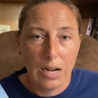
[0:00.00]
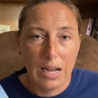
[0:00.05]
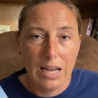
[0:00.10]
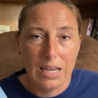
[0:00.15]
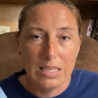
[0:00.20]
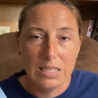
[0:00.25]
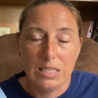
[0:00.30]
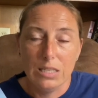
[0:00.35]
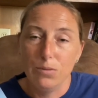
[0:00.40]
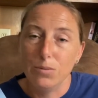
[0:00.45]

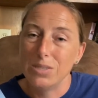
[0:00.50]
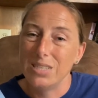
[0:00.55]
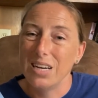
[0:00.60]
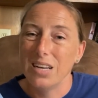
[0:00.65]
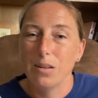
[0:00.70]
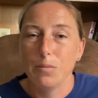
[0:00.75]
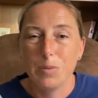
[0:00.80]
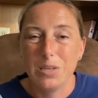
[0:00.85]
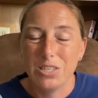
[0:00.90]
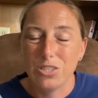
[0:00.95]
as he was
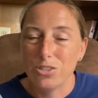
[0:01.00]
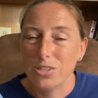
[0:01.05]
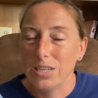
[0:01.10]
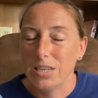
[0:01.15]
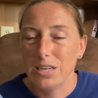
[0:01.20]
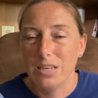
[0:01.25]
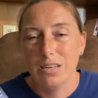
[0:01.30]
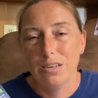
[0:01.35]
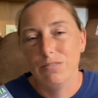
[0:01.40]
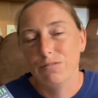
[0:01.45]
elementary and I
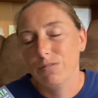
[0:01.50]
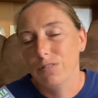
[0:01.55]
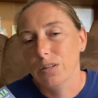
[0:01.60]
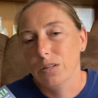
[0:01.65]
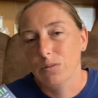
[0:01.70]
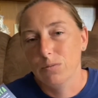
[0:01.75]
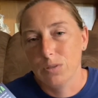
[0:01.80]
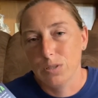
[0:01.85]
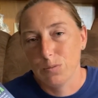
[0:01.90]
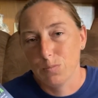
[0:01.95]
didn't feel
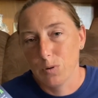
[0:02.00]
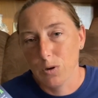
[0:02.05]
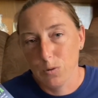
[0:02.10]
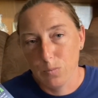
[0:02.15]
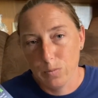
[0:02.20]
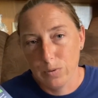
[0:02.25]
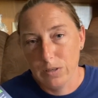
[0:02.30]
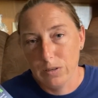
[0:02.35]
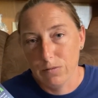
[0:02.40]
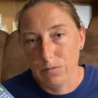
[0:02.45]
it was
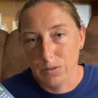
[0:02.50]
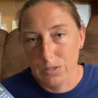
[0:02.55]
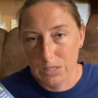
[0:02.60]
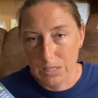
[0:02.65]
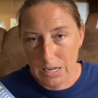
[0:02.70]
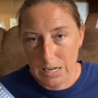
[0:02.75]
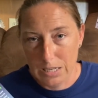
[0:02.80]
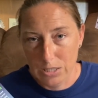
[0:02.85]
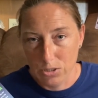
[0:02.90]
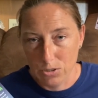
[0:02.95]
appropriate for his
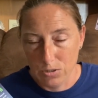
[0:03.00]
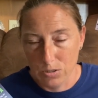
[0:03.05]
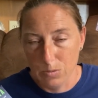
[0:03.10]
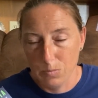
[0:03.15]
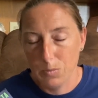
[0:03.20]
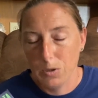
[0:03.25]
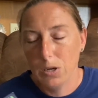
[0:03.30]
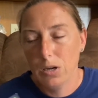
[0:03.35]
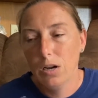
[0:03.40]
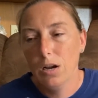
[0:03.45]
age group.
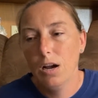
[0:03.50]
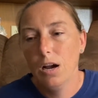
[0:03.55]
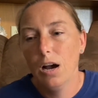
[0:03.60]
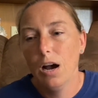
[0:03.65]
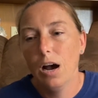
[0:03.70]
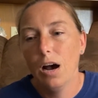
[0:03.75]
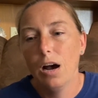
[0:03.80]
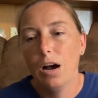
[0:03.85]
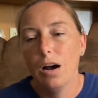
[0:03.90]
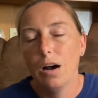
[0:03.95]

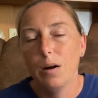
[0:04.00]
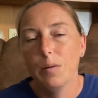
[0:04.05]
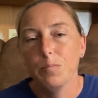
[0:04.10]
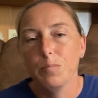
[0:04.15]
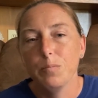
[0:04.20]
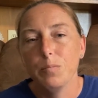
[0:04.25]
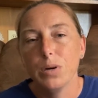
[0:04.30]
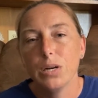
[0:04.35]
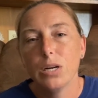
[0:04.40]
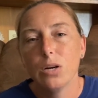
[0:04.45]

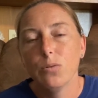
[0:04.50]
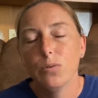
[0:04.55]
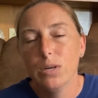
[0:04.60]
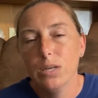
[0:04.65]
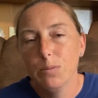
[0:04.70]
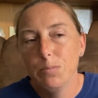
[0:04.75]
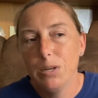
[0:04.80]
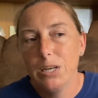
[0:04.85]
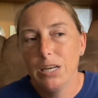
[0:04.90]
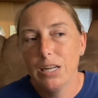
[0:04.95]
But going to
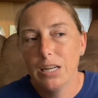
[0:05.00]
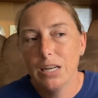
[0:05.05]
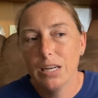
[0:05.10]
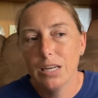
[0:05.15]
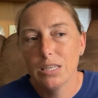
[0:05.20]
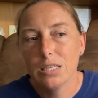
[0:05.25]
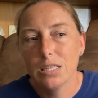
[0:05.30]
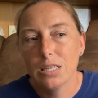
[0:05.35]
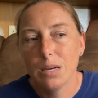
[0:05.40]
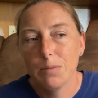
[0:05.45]
be getting
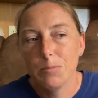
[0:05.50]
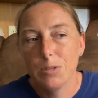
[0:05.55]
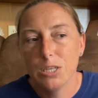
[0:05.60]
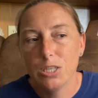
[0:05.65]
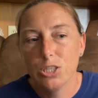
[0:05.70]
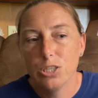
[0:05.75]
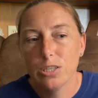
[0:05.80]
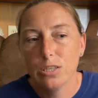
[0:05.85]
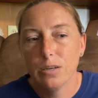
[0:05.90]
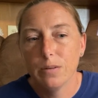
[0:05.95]
into them
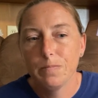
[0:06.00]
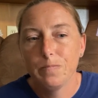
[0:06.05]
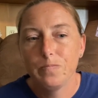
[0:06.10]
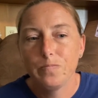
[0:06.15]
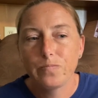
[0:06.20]
this year.